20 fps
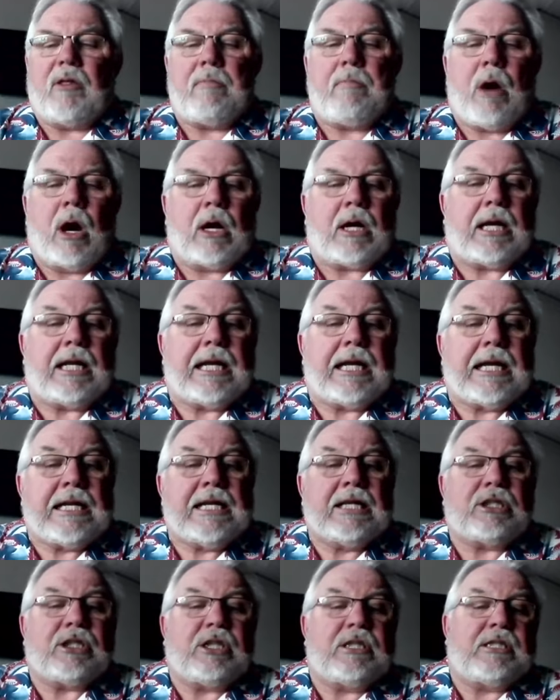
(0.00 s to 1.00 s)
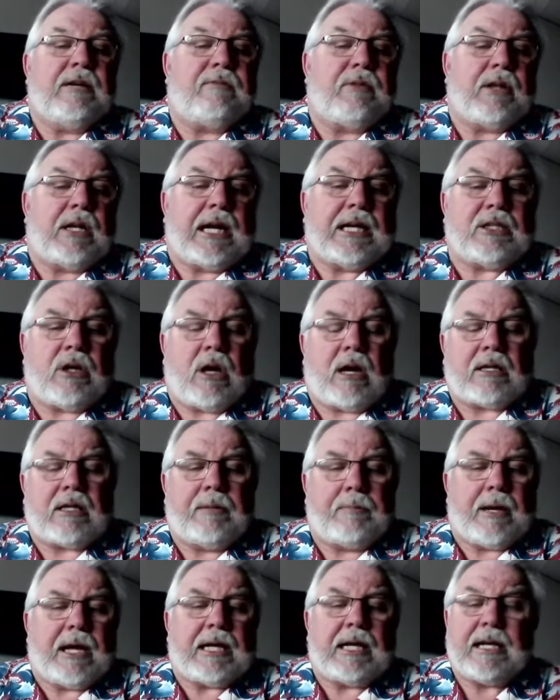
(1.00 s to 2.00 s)
of the marketing initiative that I
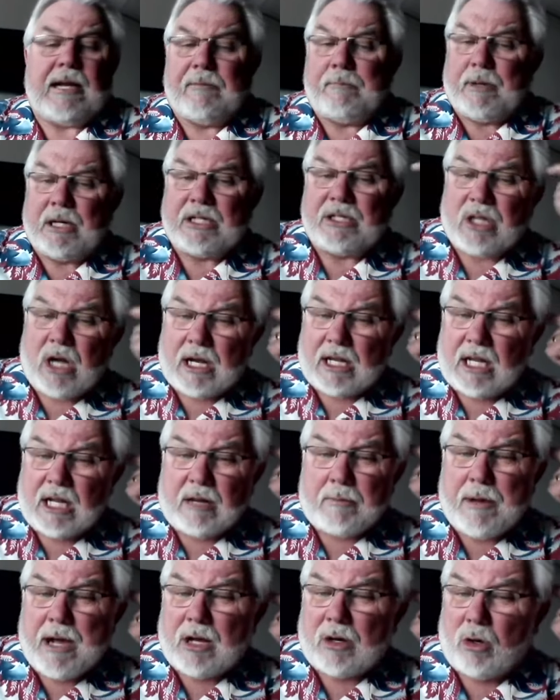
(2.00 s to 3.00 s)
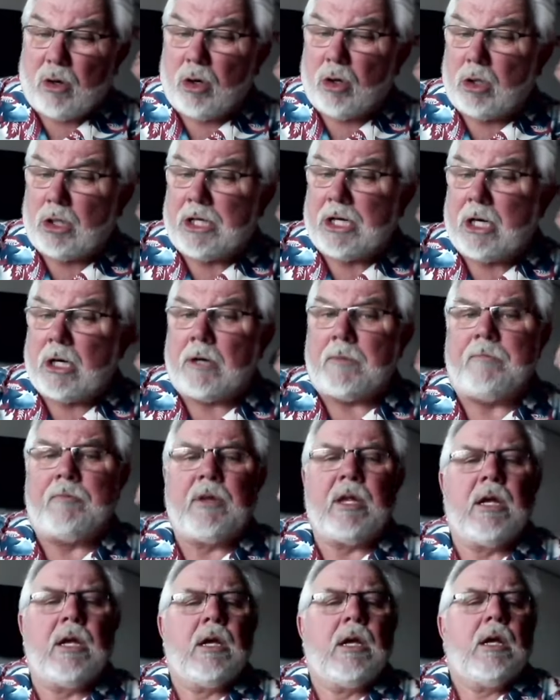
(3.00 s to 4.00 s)
talked about and I've been talking about earlier.
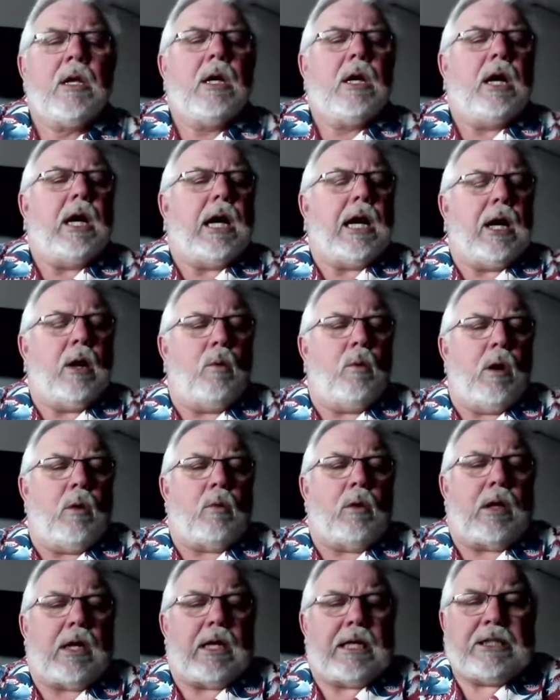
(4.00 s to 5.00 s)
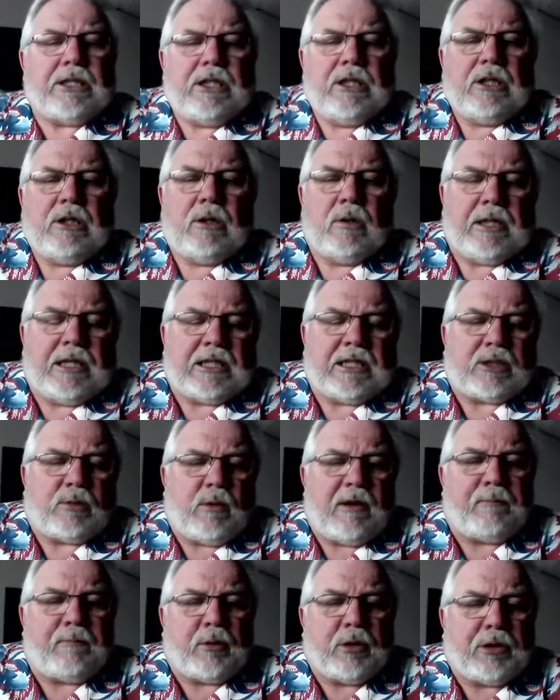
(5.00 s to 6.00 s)
What we're going to do is
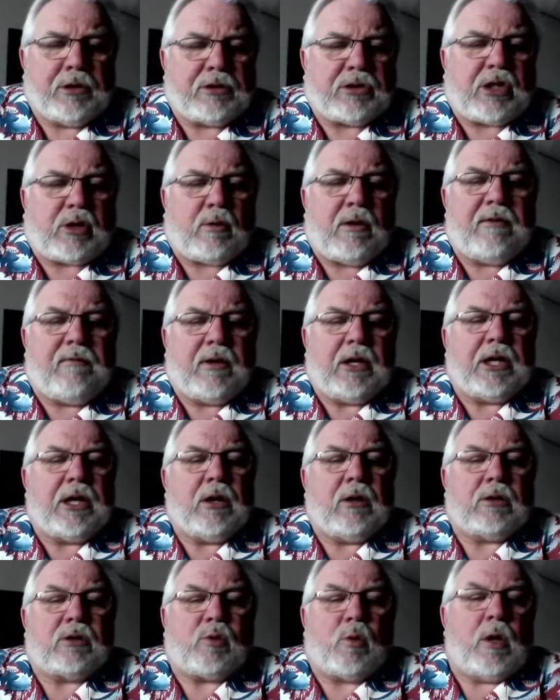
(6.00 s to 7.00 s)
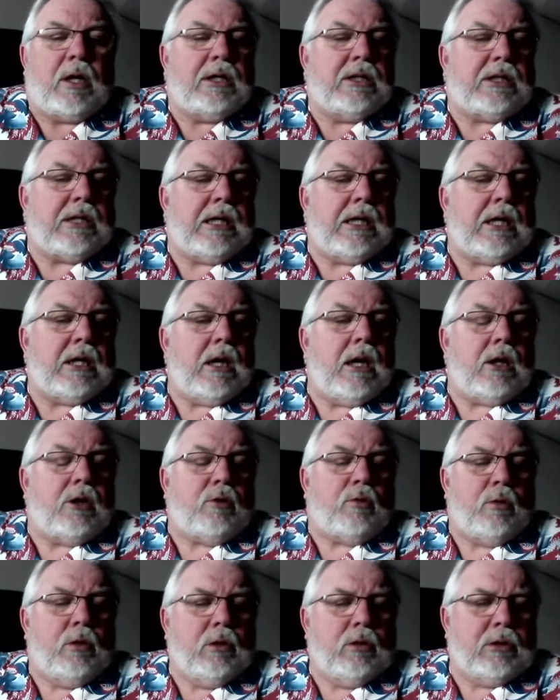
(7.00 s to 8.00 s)
we've produced three videos. One's a
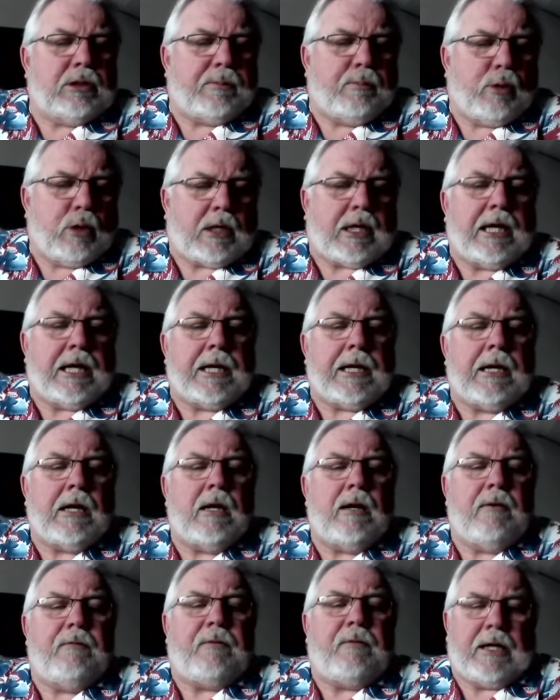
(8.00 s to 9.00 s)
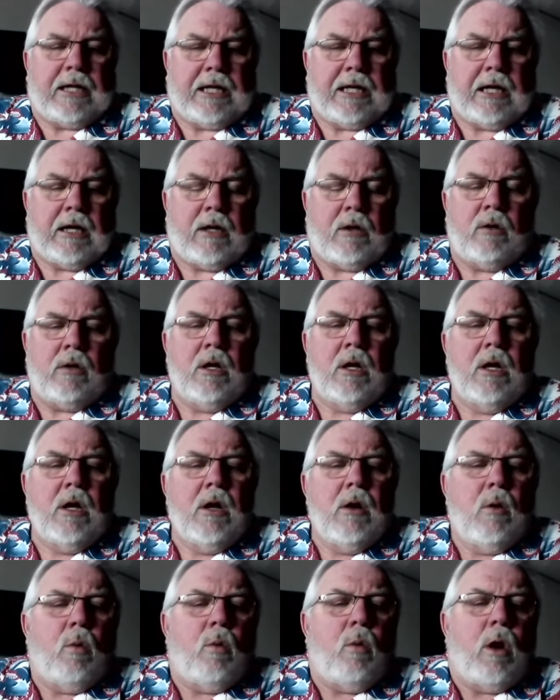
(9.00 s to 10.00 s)
cruise booking video.
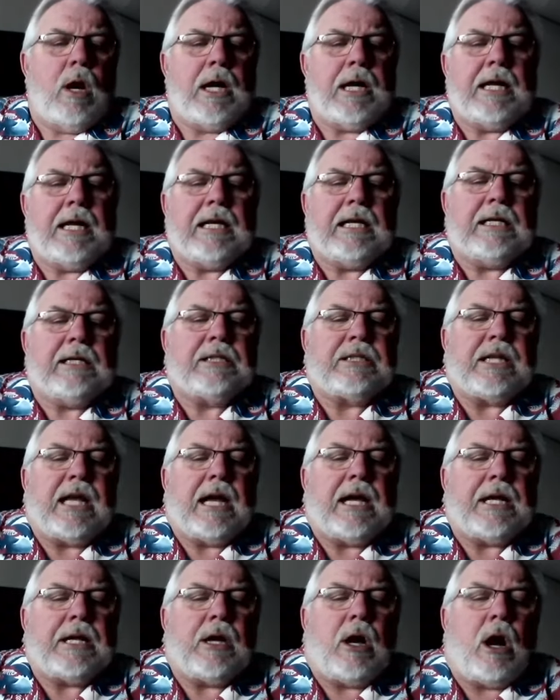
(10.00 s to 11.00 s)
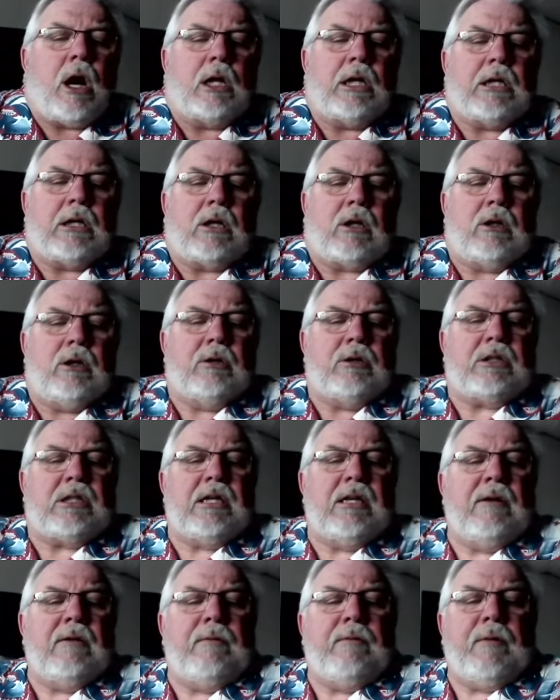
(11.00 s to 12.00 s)
One is an
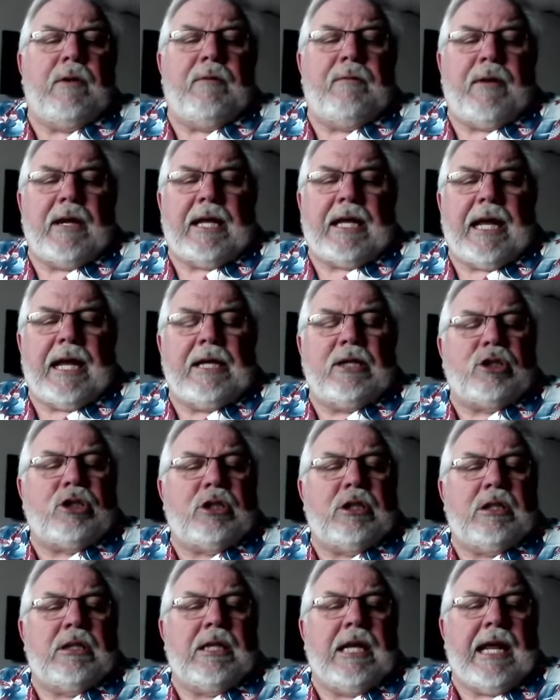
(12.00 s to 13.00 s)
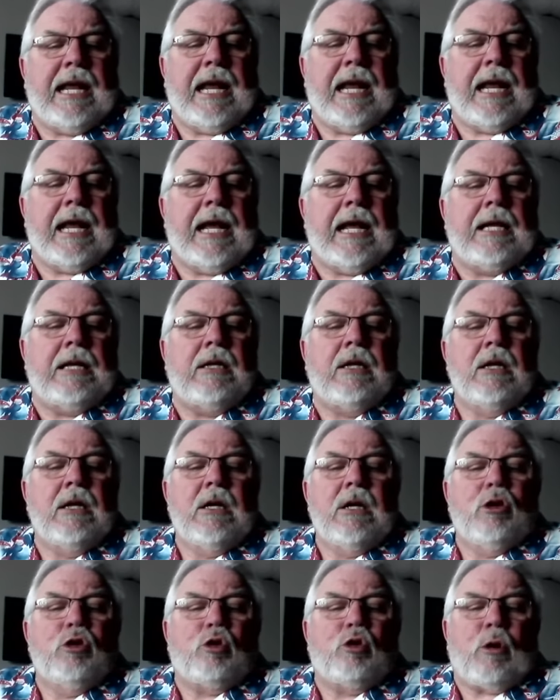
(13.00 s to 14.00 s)
all-inclusive vacation and
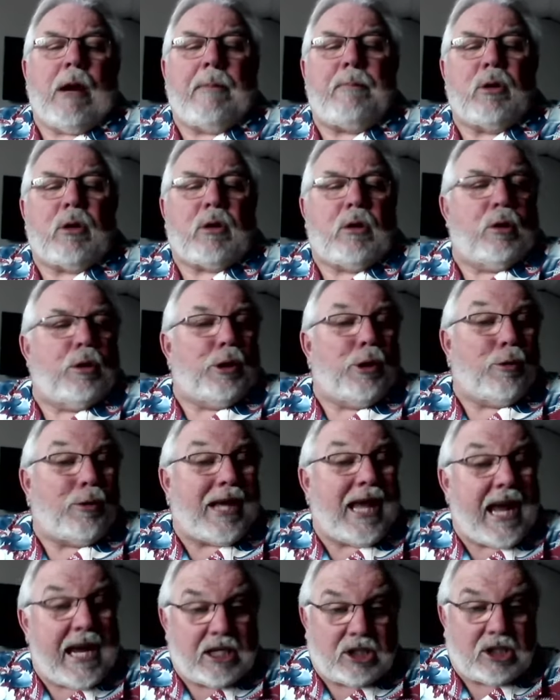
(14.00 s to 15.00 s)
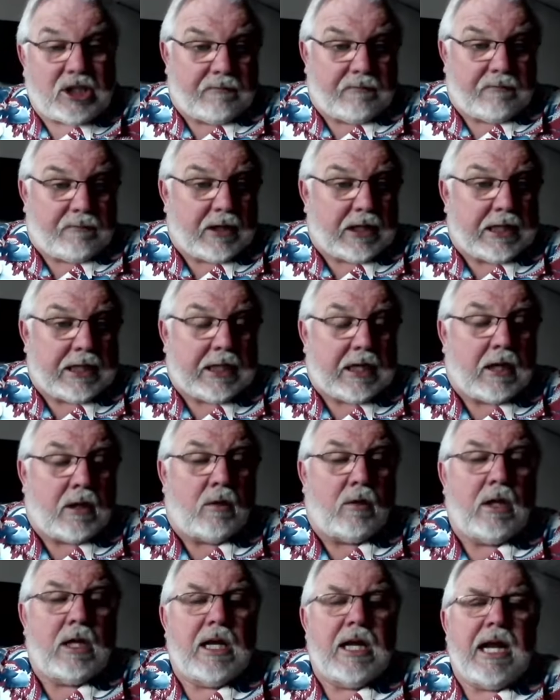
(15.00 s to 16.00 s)
tropical location
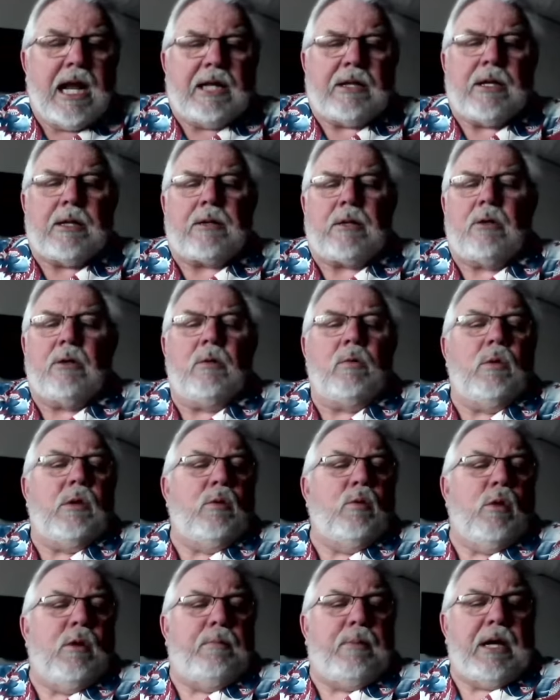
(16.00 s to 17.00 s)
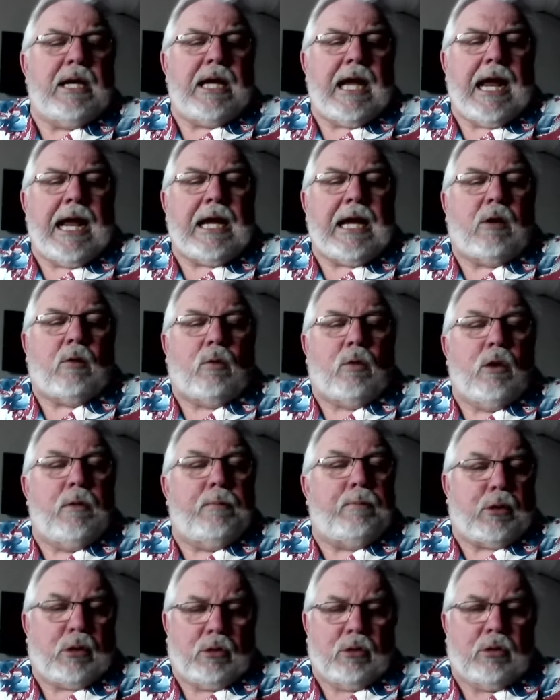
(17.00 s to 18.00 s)
video. And the third one will be a
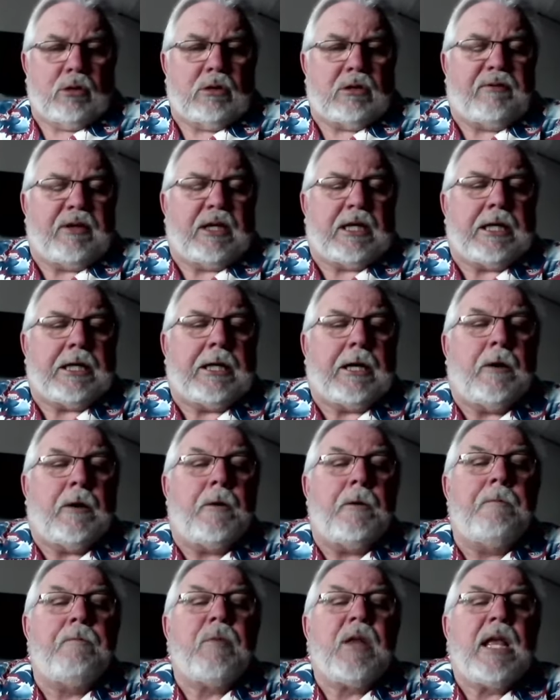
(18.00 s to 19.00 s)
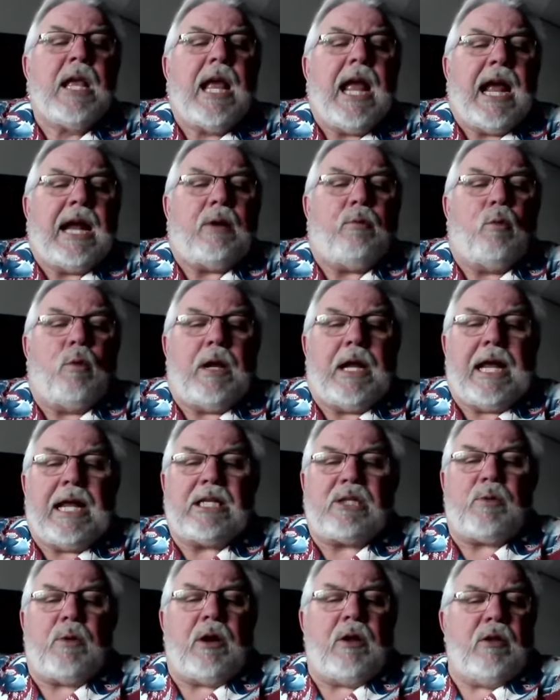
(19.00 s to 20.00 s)
group cruise video. And
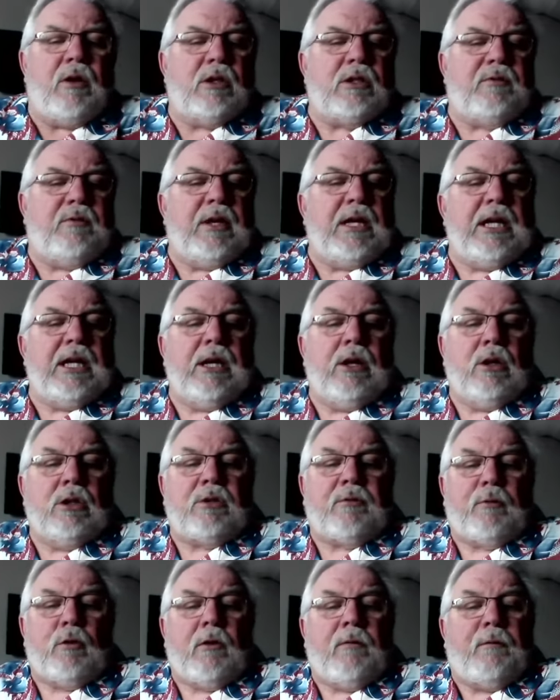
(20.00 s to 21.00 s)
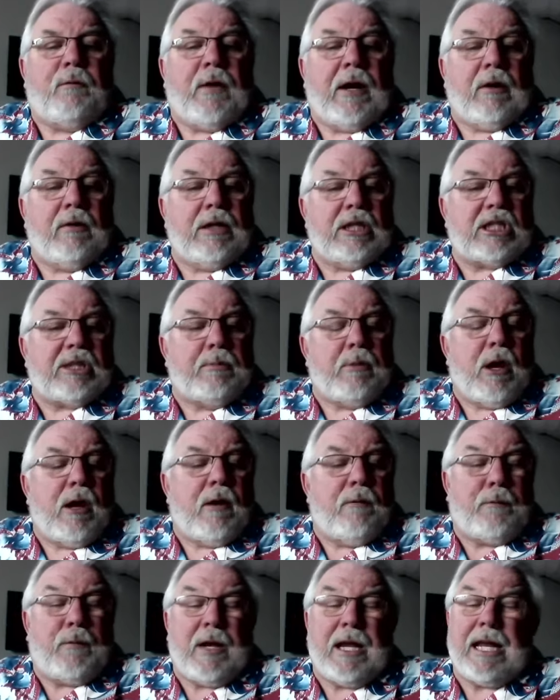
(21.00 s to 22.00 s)
each one of those videos, for a very
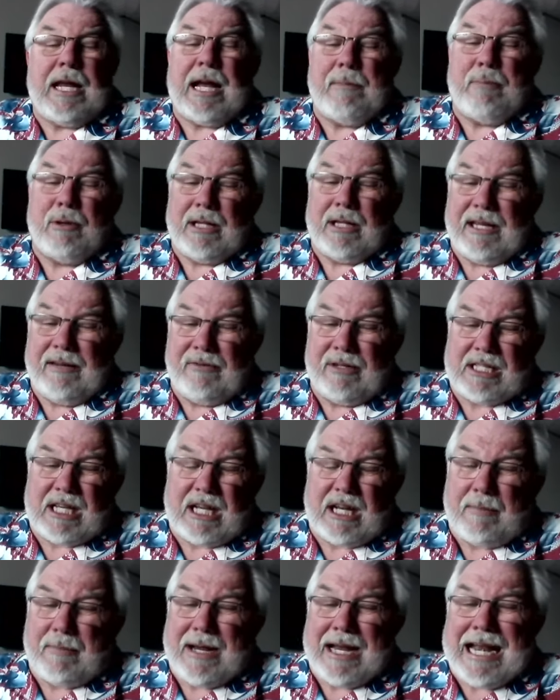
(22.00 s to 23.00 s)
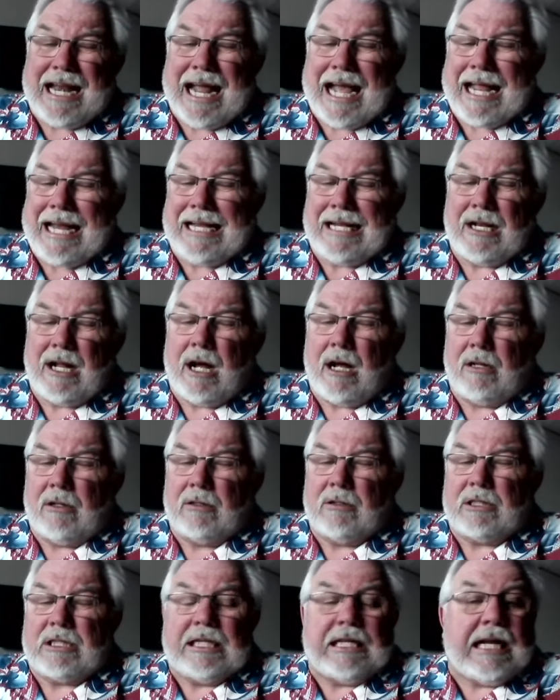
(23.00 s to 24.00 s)
small fee, I believe it's going to be
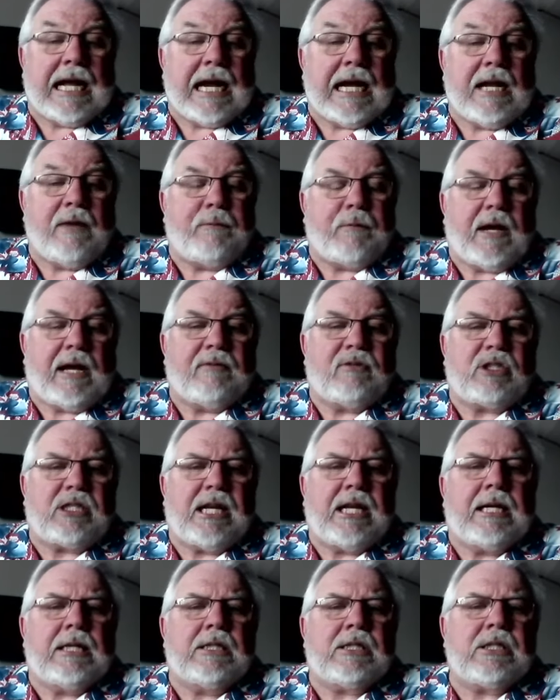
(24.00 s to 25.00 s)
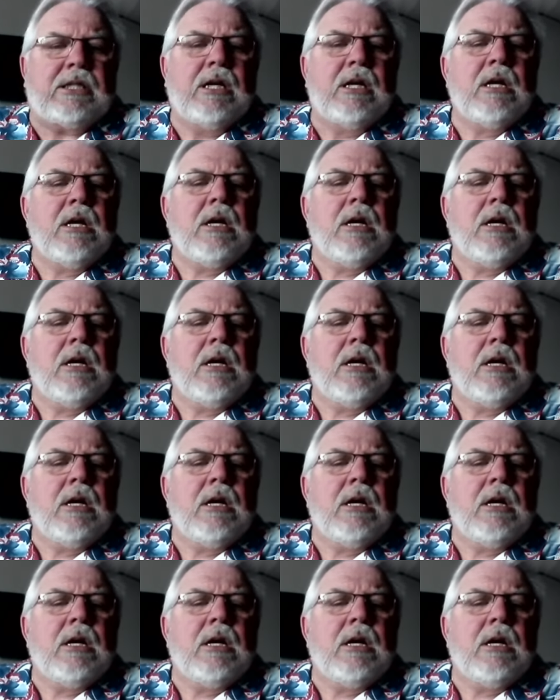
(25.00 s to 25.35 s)
$9.95,